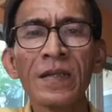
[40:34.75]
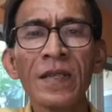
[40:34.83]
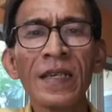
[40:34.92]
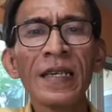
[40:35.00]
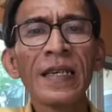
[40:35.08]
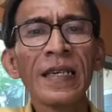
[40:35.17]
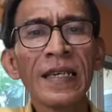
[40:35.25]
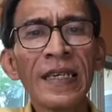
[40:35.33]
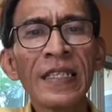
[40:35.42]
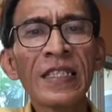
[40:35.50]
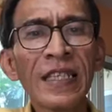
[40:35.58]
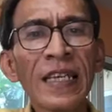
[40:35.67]
She
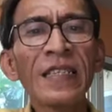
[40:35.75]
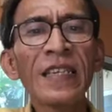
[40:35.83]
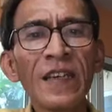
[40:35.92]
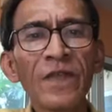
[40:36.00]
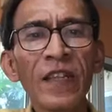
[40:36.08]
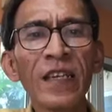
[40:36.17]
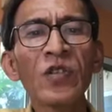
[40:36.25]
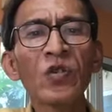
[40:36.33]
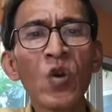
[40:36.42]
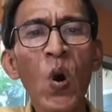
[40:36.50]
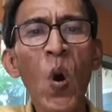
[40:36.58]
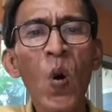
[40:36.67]
instinctively
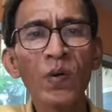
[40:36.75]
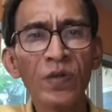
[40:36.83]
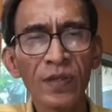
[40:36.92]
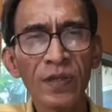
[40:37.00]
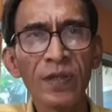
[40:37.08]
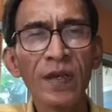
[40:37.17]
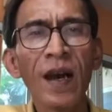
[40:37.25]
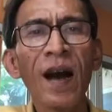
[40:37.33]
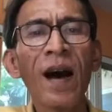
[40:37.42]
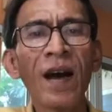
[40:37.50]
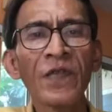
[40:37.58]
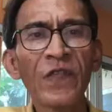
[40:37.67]
draws
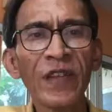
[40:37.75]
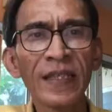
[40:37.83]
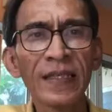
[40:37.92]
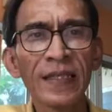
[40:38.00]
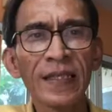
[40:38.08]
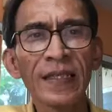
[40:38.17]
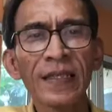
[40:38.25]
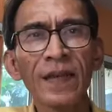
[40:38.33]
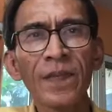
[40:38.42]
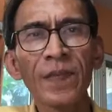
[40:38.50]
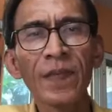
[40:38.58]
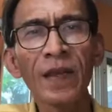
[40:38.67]
confidence
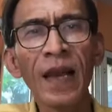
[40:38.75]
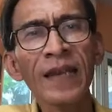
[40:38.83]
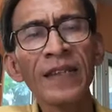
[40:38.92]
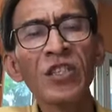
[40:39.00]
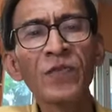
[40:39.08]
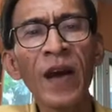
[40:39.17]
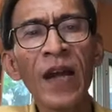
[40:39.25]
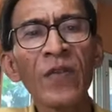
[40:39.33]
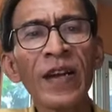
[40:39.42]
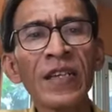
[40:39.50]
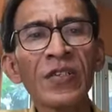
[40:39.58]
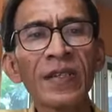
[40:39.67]
and
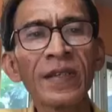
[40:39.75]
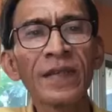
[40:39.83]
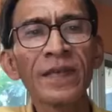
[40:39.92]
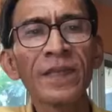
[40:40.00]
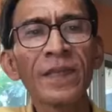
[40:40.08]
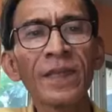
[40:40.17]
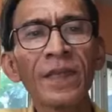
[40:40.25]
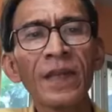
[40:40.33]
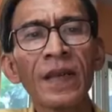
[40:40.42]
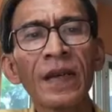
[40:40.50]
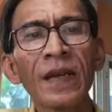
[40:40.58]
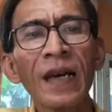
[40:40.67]
inspiration.
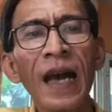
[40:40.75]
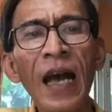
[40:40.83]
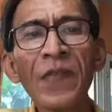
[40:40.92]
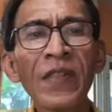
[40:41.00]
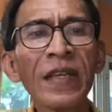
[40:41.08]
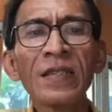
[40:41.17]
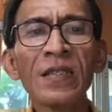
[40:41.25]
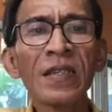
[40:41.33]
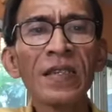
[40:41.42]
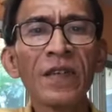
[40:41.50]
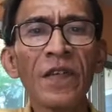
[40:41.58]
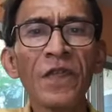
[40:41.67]
I think
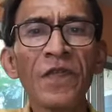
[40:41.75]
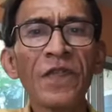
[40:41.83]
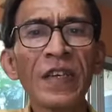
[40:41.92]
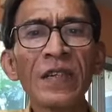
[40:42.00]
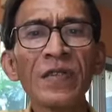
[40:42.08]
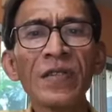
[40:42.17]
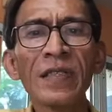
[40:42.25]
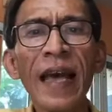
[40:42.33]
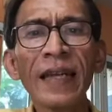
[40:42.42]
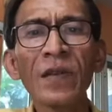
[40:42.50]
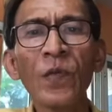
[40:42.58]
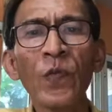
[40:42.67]
she feels
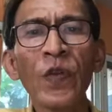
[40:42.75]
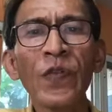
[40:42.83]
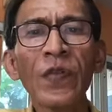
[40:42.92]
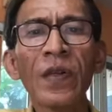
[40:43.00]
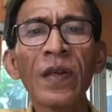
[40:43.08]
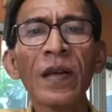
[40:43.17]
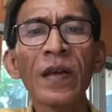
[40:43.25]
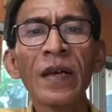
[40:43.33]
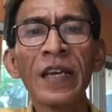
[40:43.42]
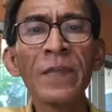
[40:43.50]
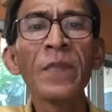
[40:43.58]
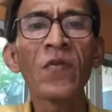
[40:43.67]
that with
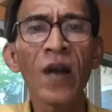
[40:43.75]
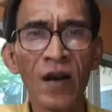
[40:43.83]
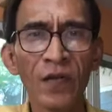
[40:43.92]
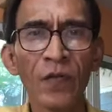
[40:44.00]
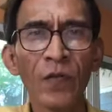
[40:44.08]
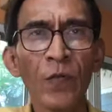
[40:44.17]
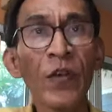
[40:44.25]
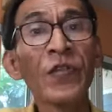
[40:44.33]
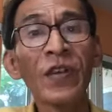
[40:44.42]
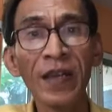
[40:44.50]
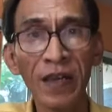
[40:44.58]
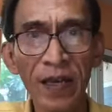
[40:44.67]
him around,
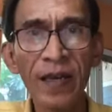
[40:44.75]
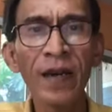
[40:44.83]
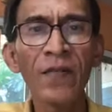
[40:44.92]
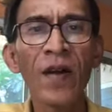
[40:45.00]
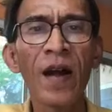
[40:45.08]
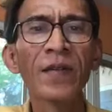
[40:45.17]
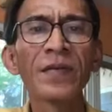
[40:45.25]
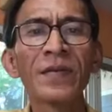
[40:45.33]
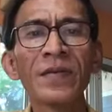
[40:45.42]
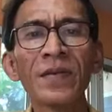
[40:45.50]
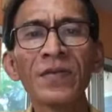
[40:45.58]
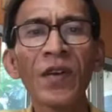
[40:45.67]
with the king around,
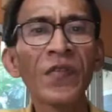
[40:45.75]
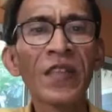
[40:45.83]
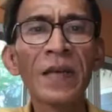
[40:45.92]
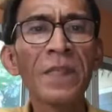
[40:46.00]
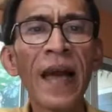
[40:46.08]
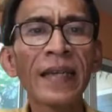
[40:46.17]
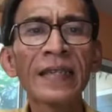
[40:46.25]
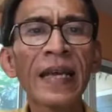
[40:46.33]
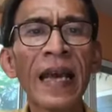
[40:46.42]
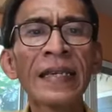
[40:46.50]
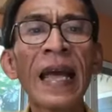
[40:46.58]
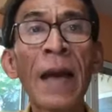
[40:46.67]
nothing
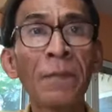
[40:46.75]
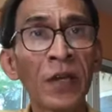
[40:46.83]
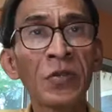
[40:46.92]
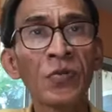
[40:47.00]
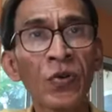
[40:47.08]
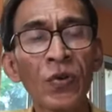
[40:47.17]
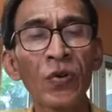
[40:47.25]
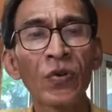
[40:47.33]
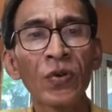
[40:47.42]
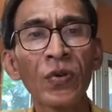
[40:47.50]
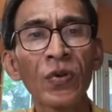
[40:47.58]
bad can happen to her.